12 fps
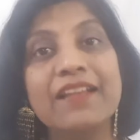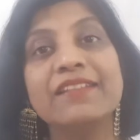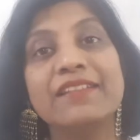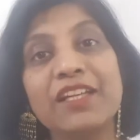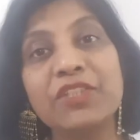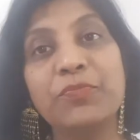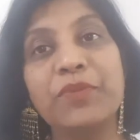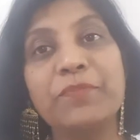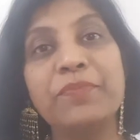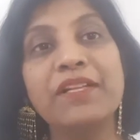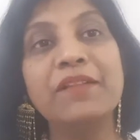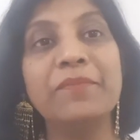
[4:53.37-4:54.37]
Such
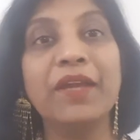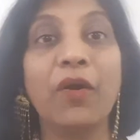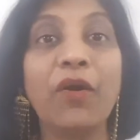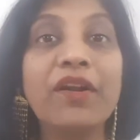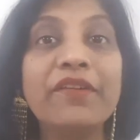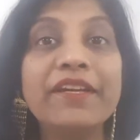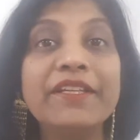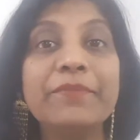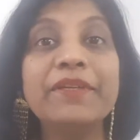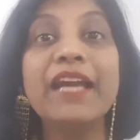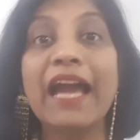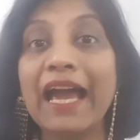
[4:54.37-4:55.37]
people may already
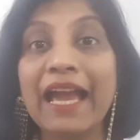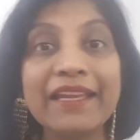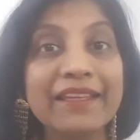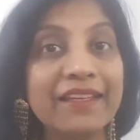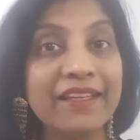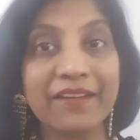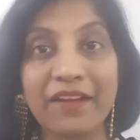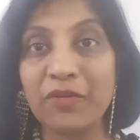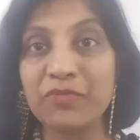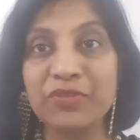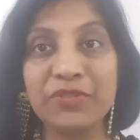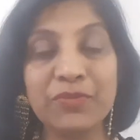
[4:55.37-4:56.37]
be hanging
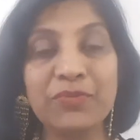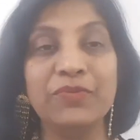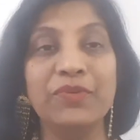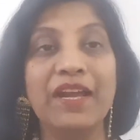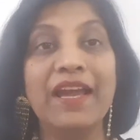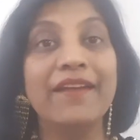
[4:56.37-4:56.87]
around you.